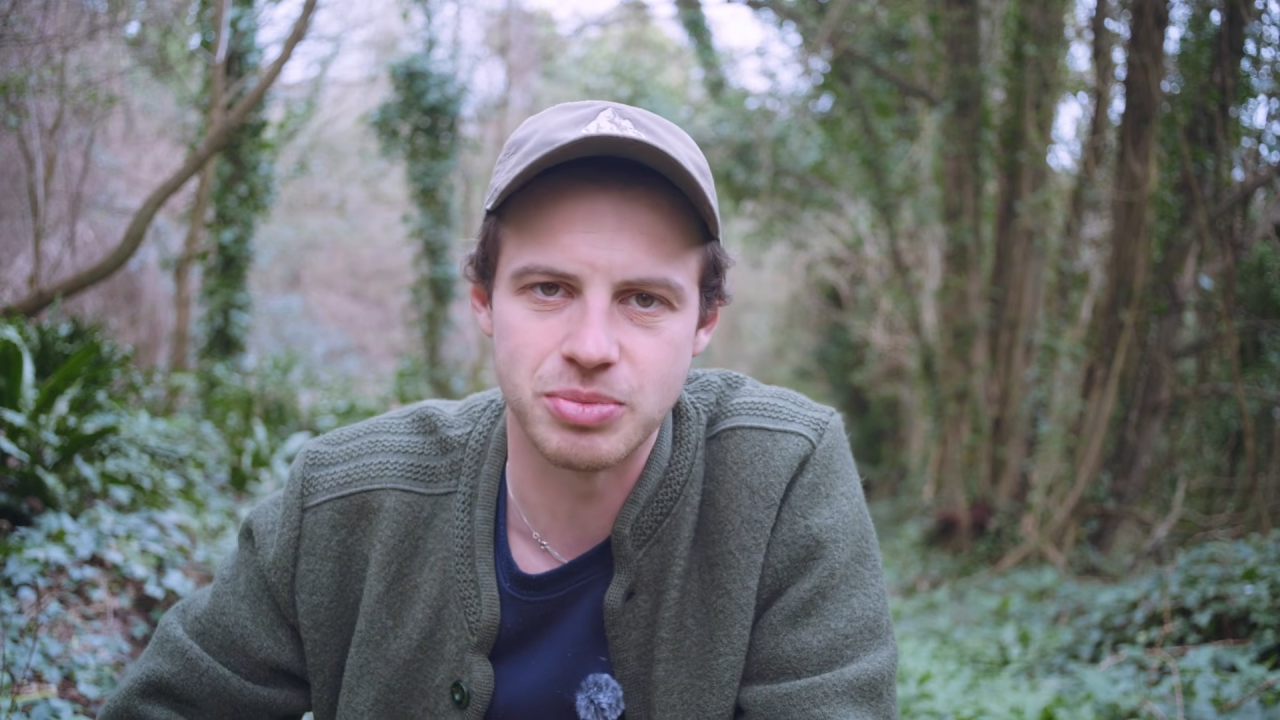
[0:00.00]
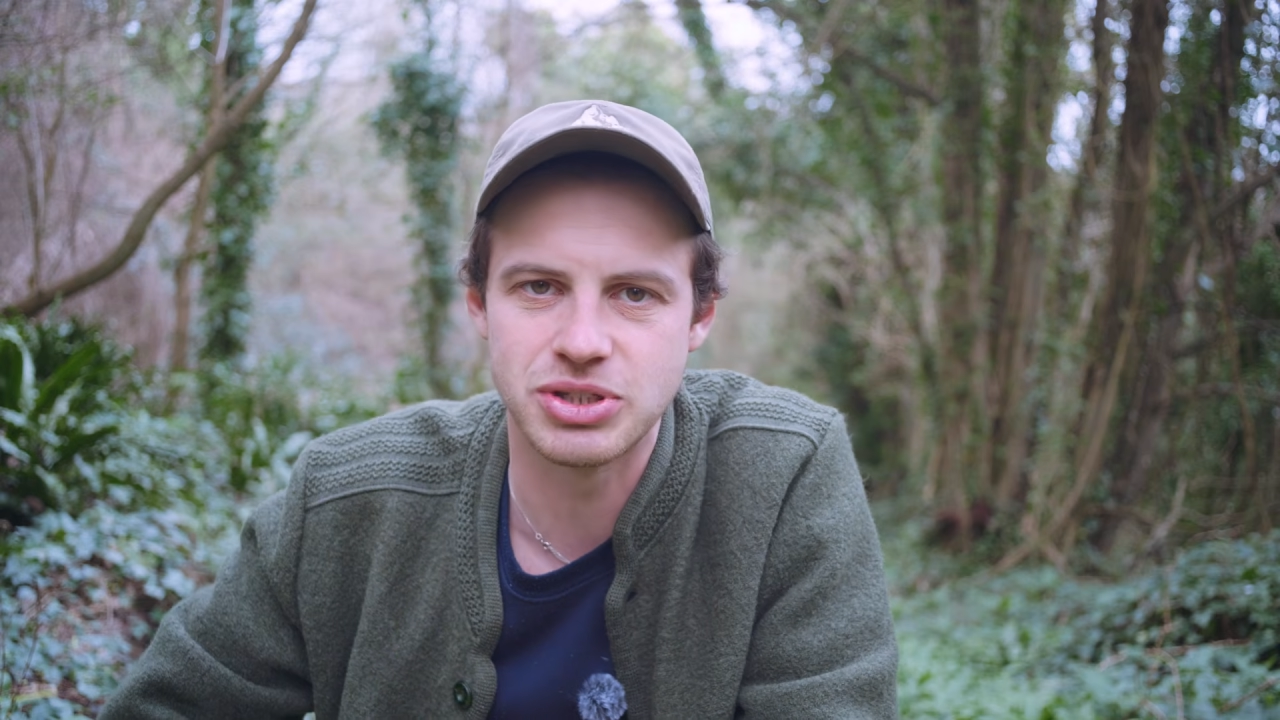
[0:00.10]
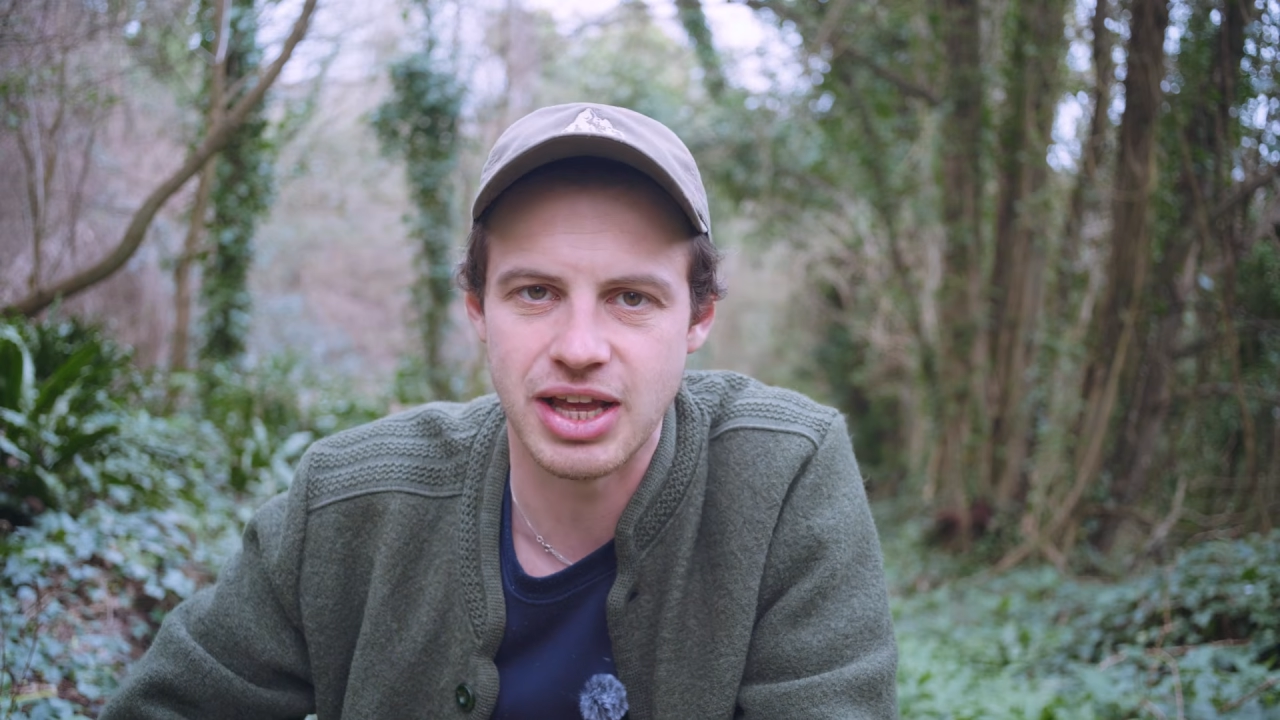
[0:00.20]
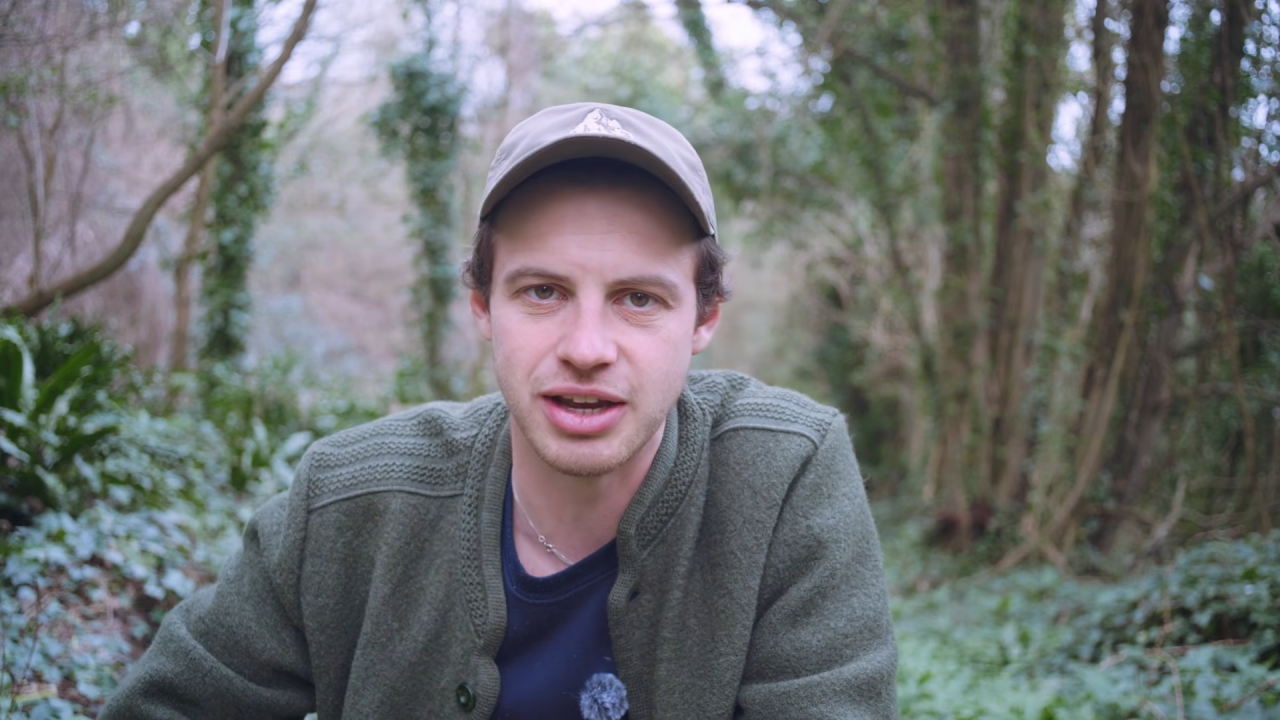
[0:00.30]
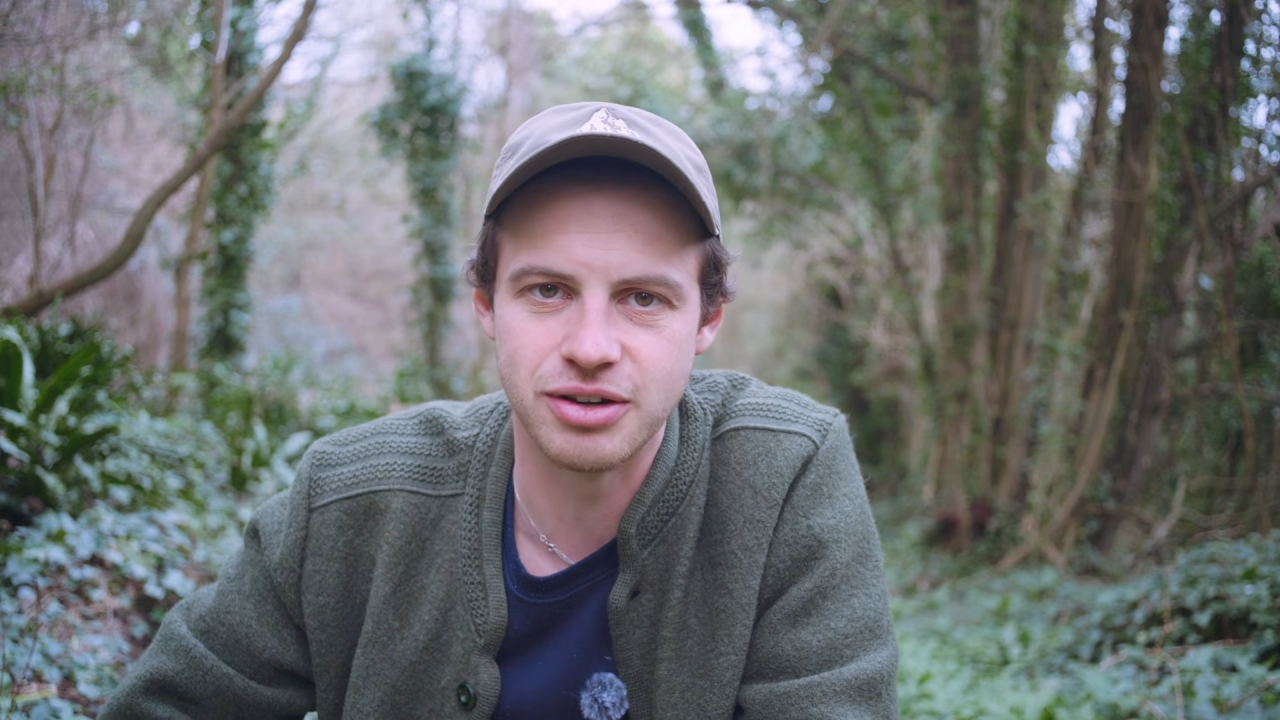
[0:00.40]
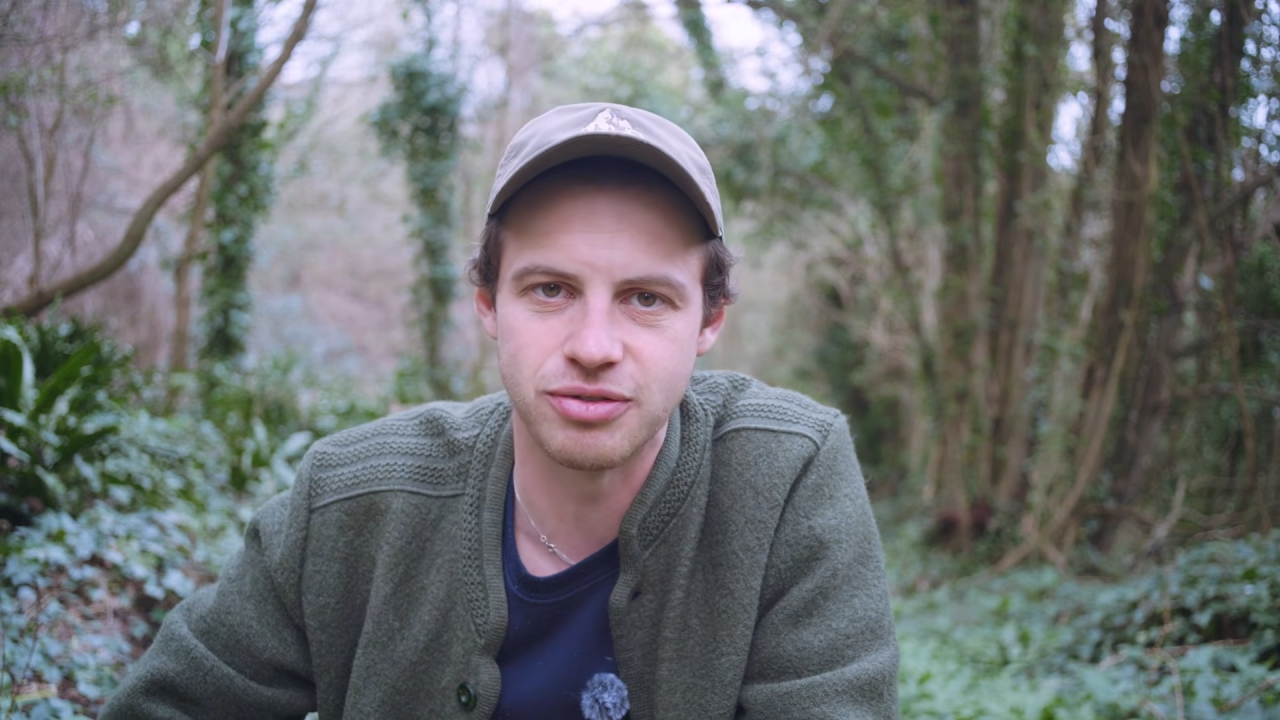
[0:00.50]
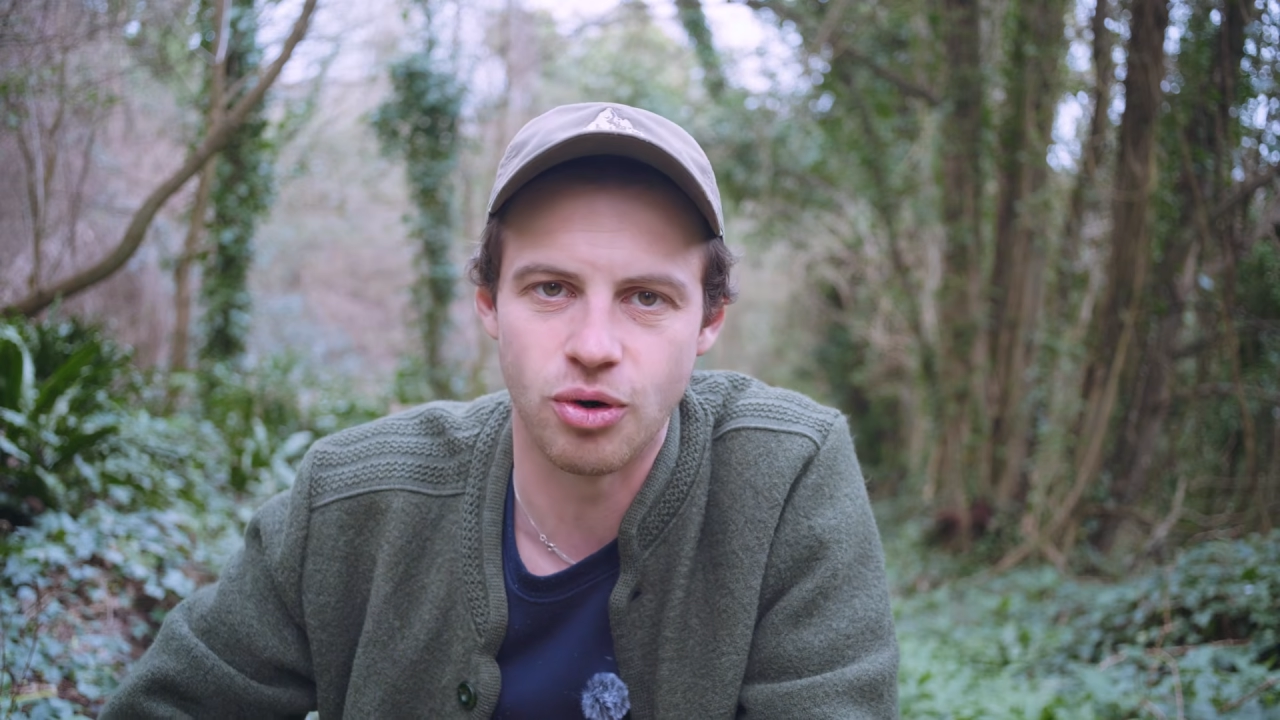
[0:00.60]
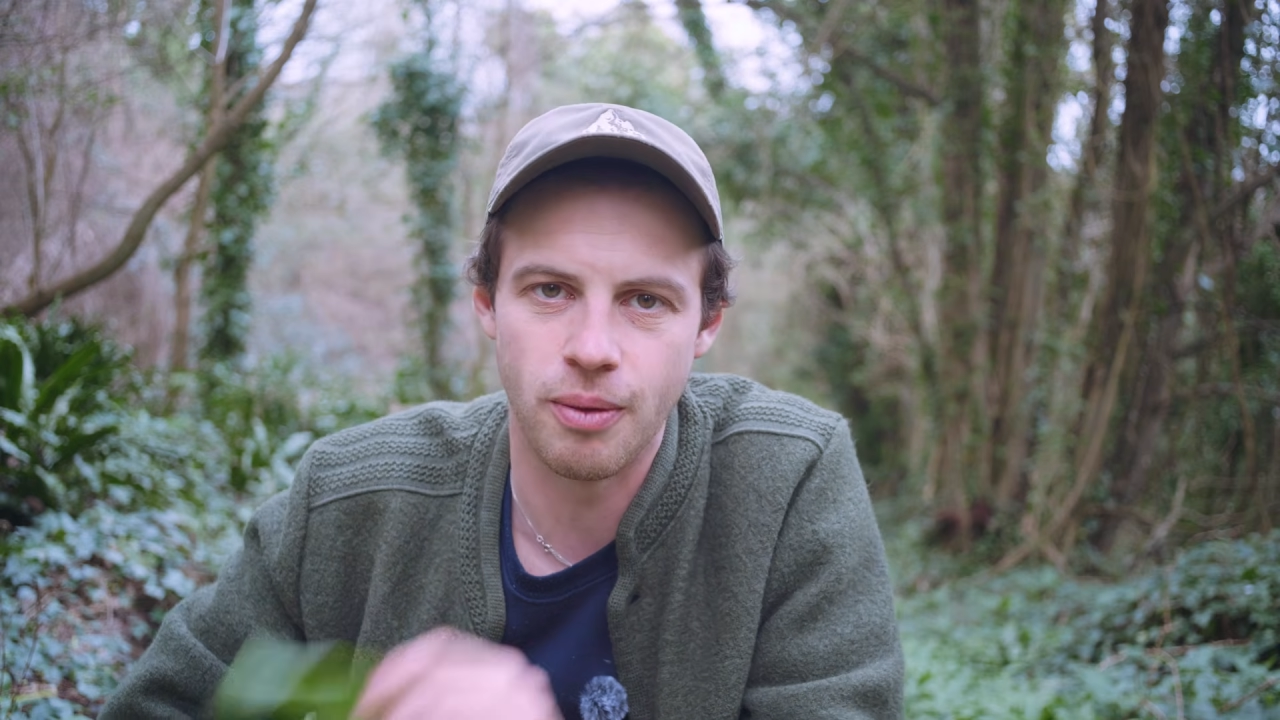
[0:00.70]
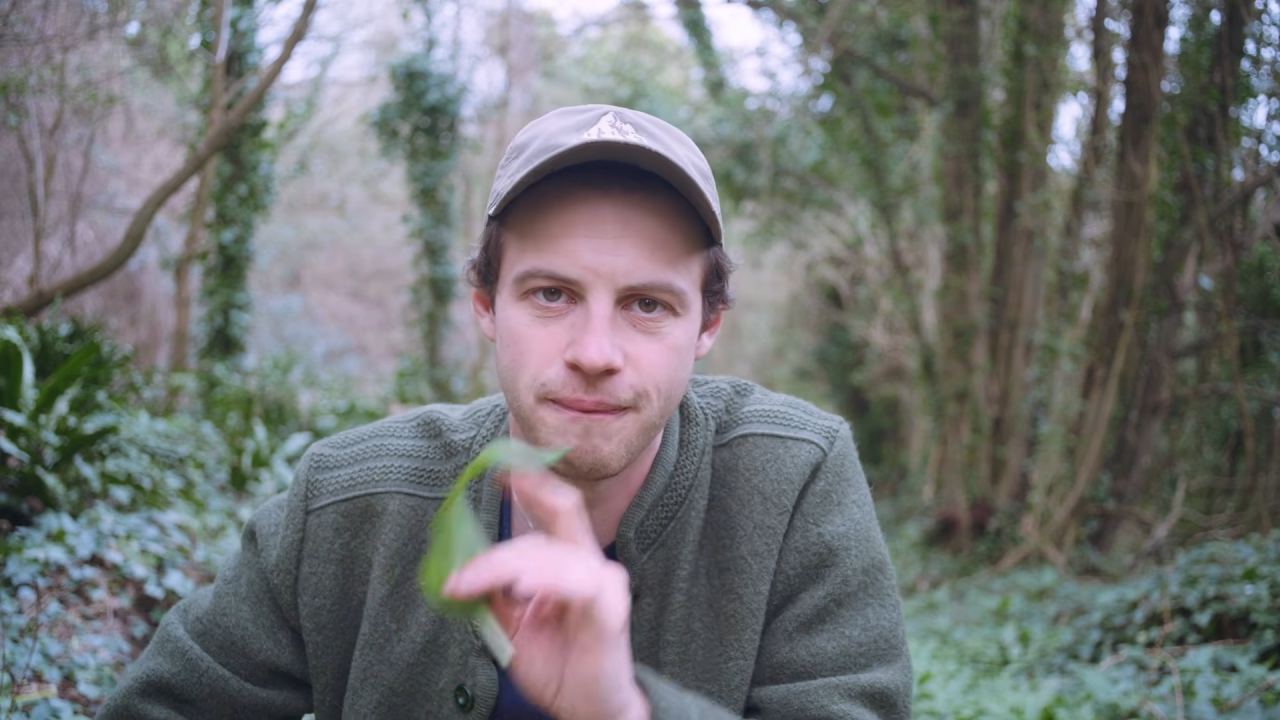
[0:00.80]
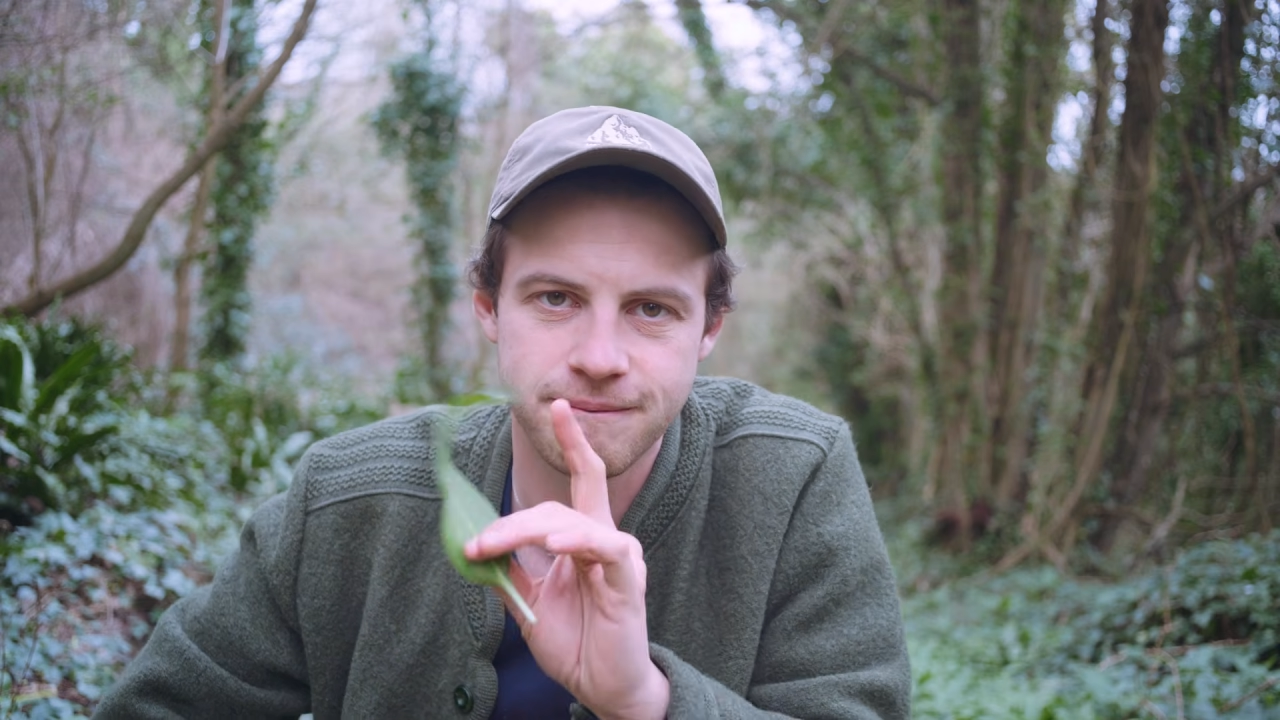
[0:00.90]
mistaken
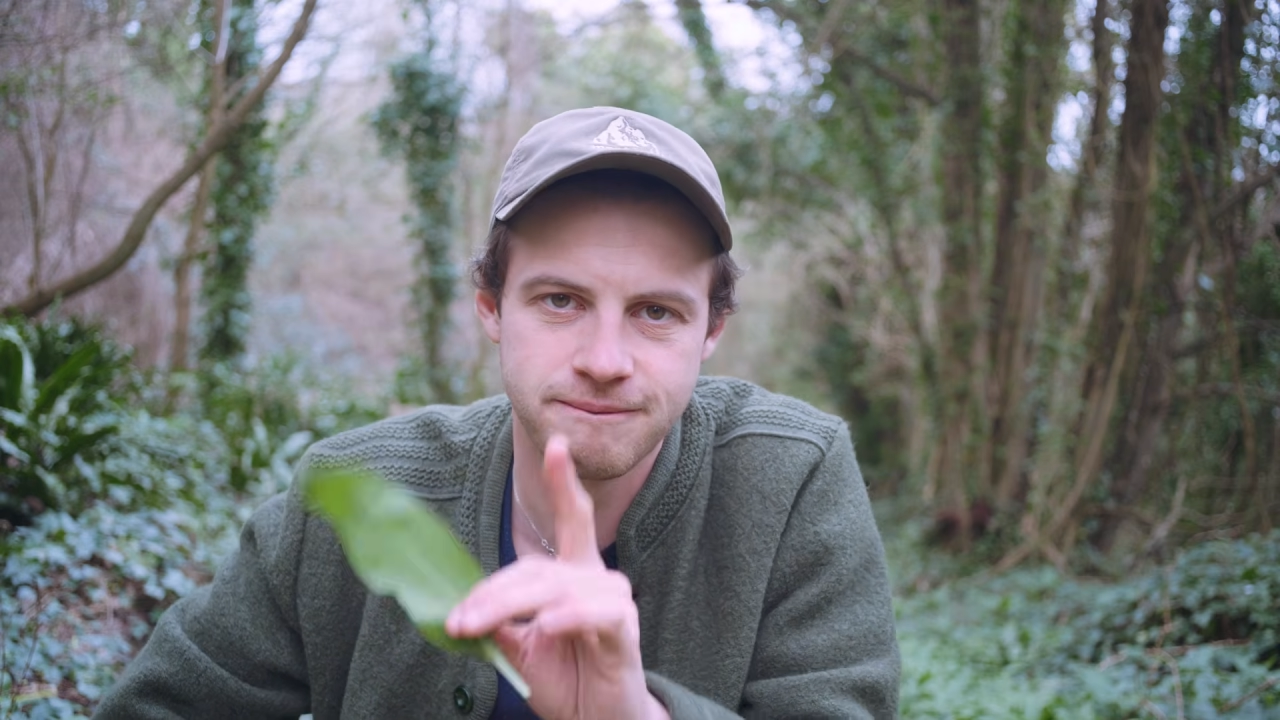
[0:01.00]
for.